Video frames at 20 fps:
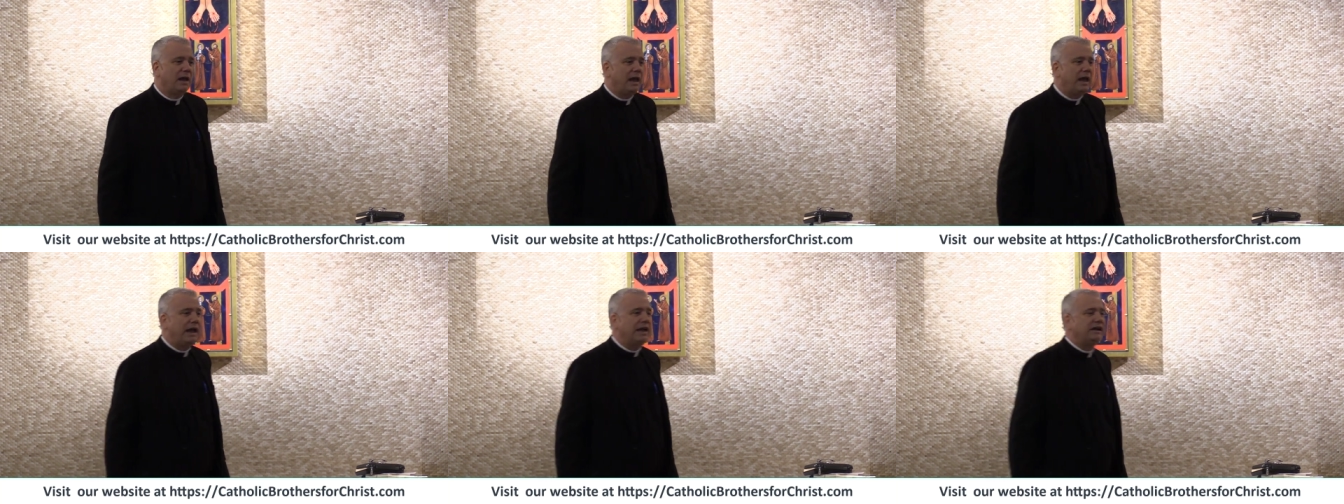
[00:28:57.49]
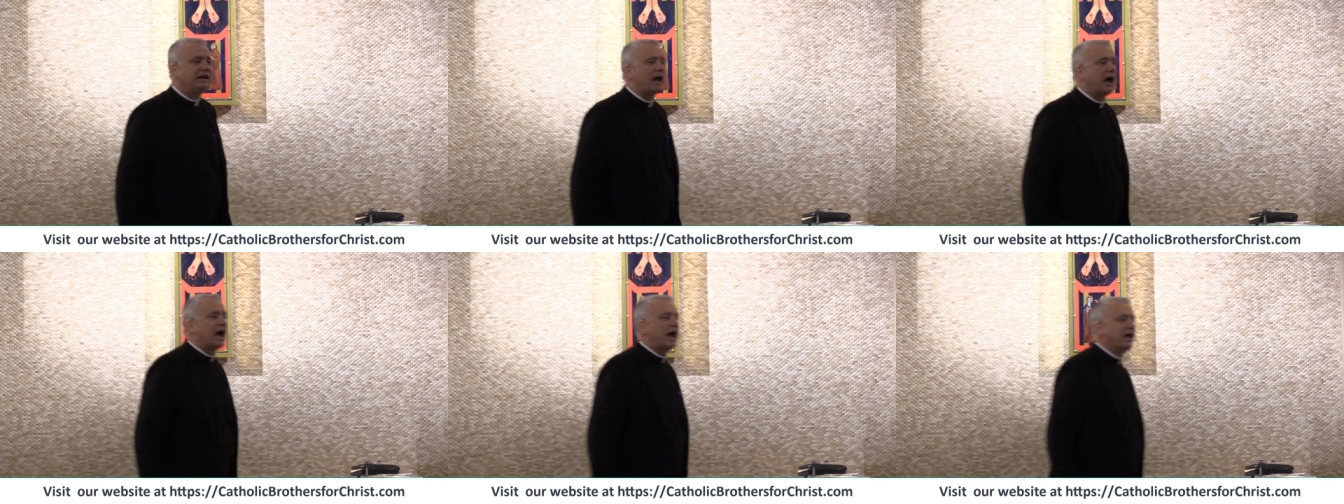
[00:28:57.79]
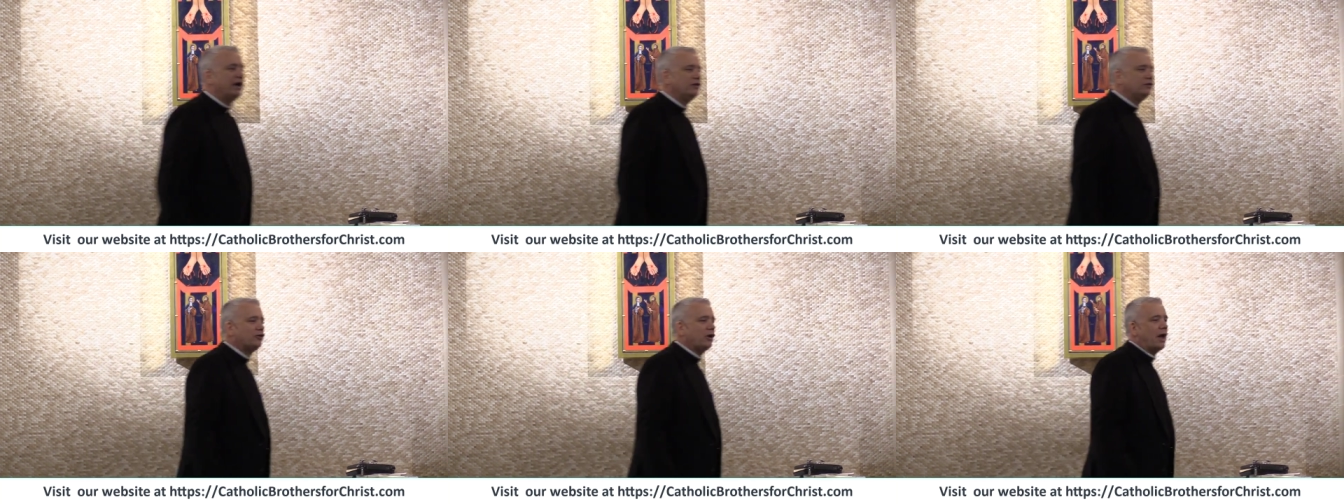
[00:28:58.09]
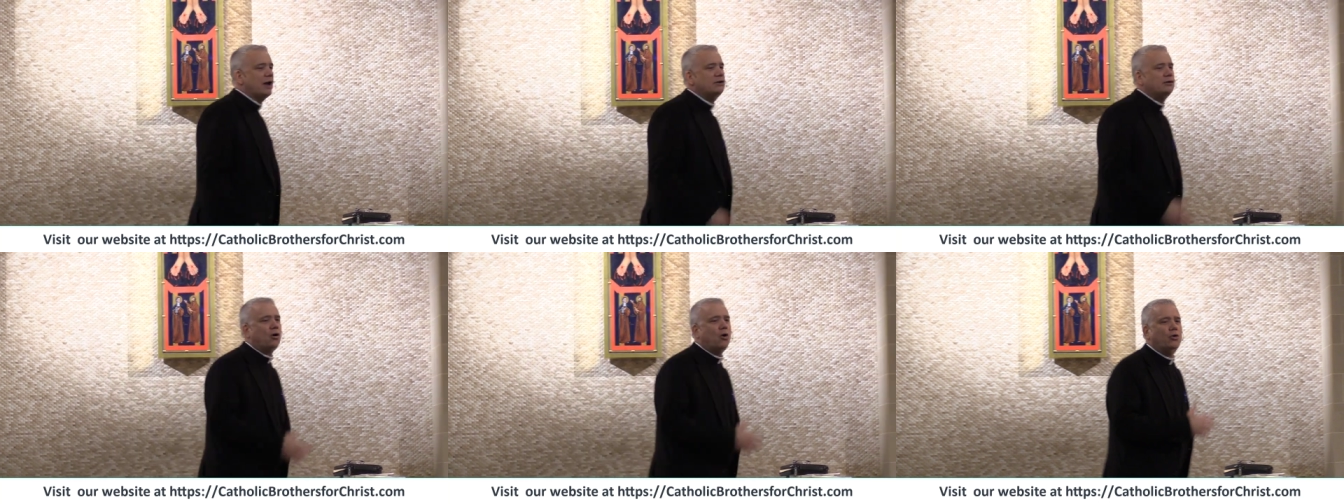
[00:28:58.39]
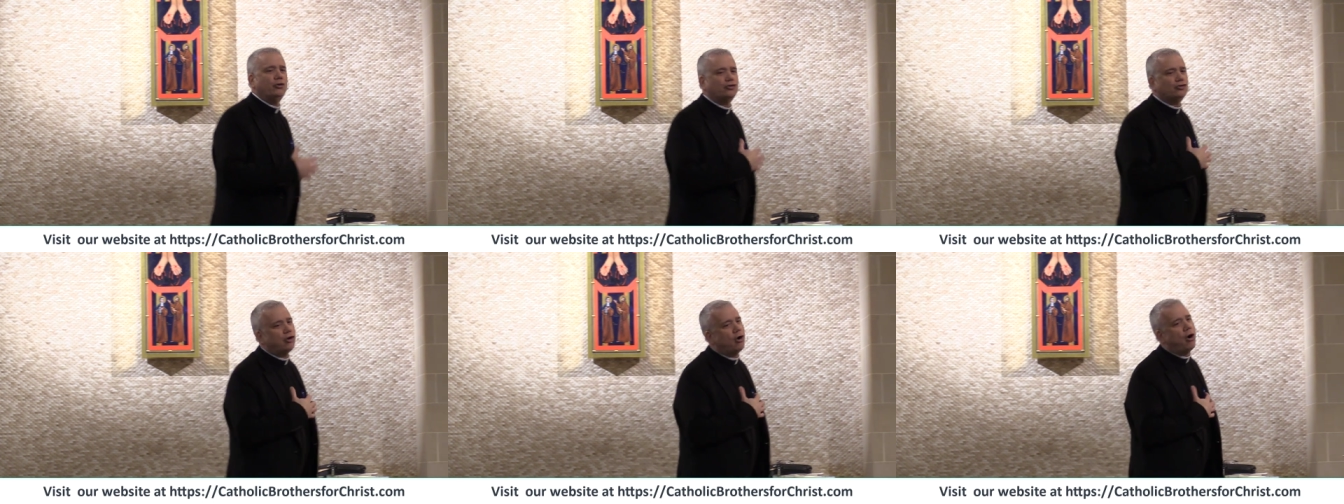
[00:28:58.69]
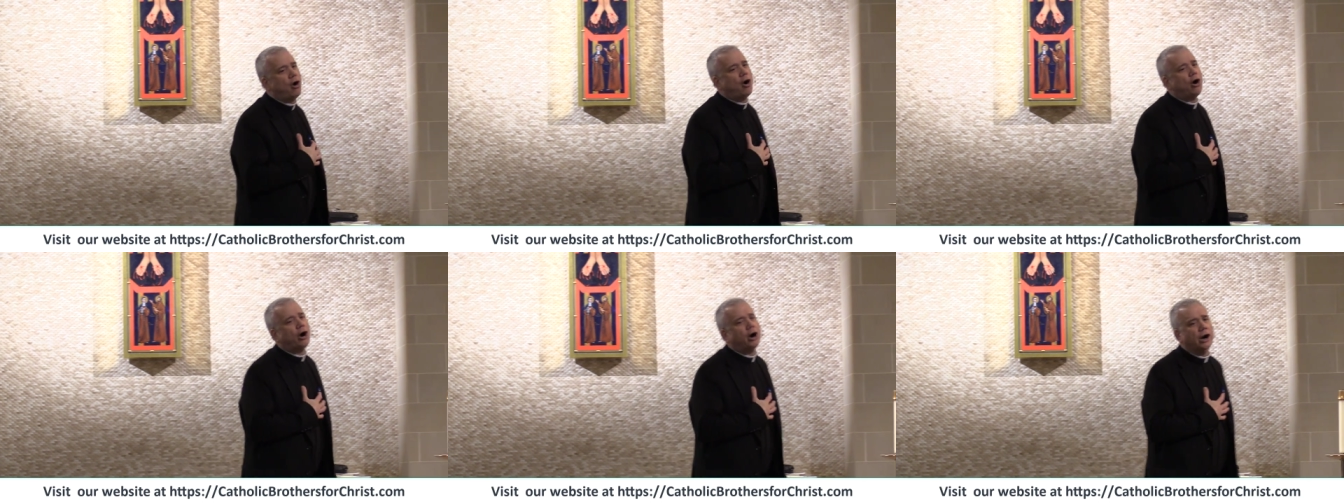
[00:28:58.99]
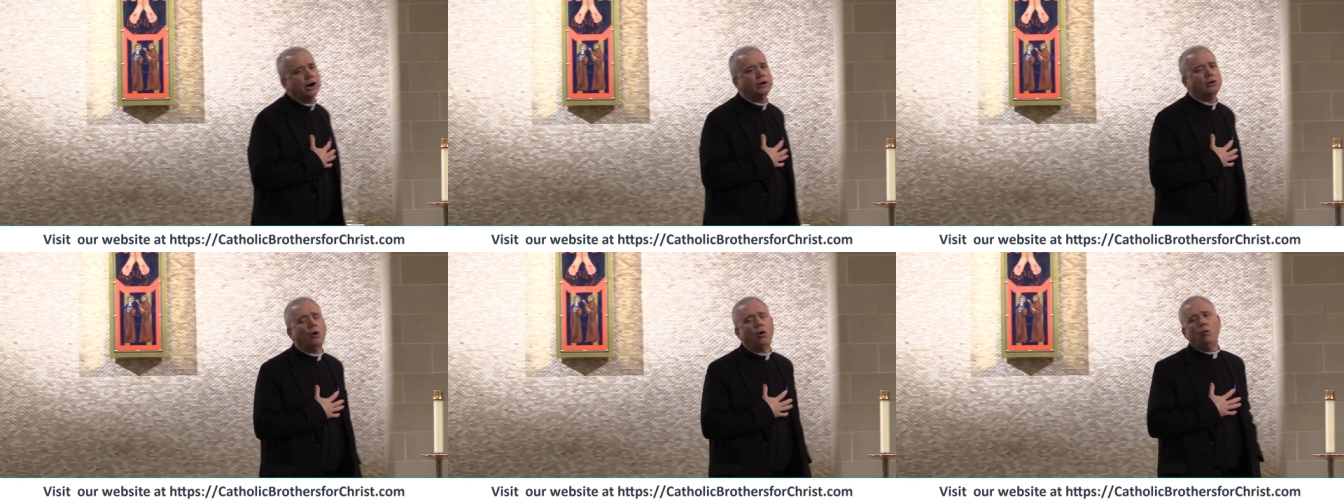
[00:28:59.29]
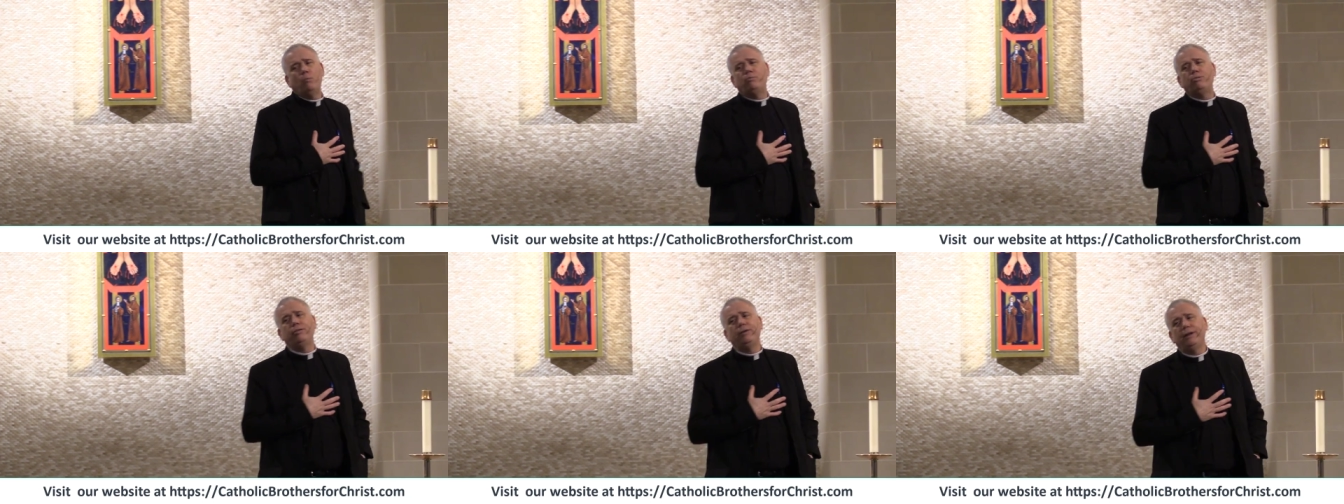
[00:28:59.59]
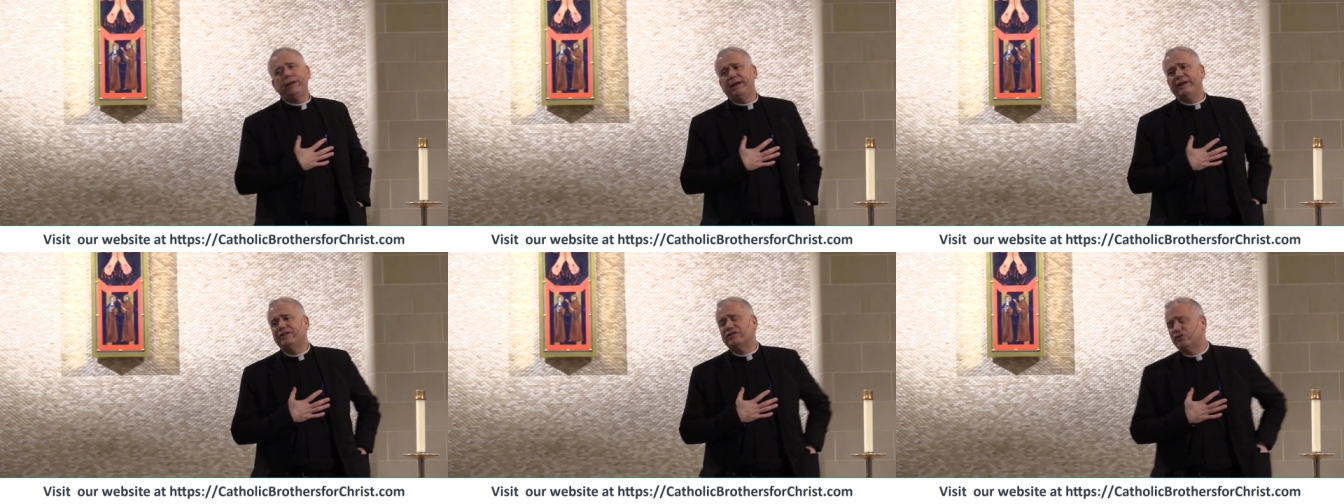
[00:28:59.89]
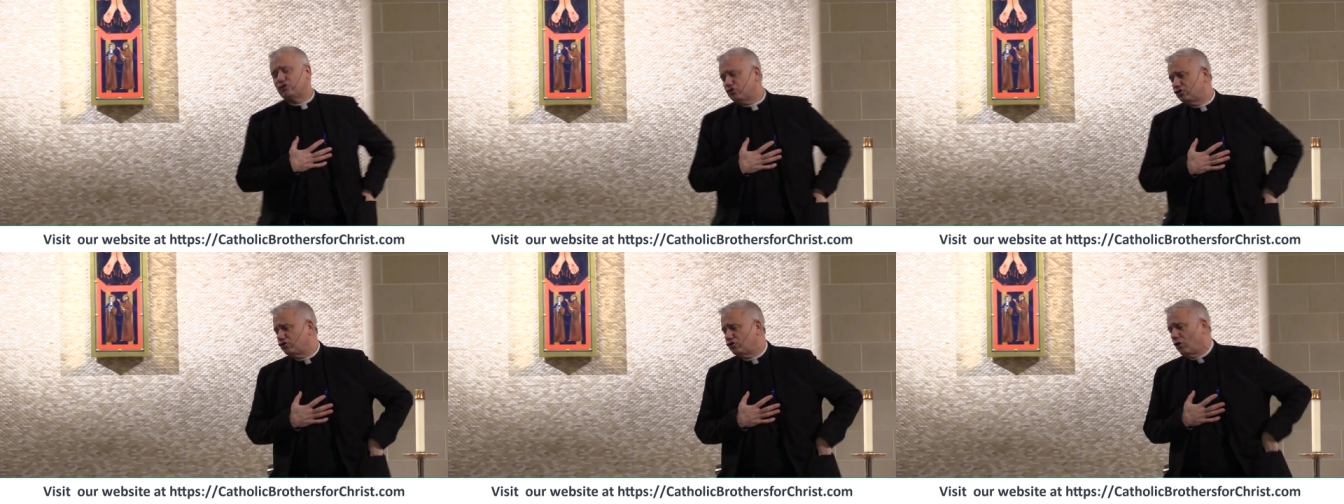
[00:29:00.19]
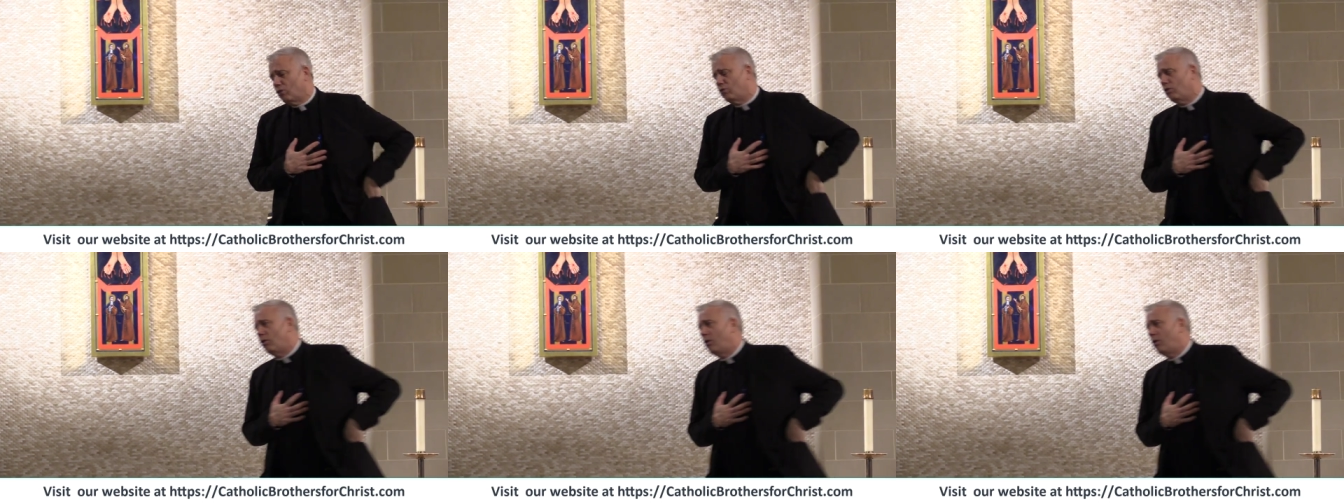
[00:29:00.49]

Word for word: Hey guys, I know it's hard. Oh, please, it's so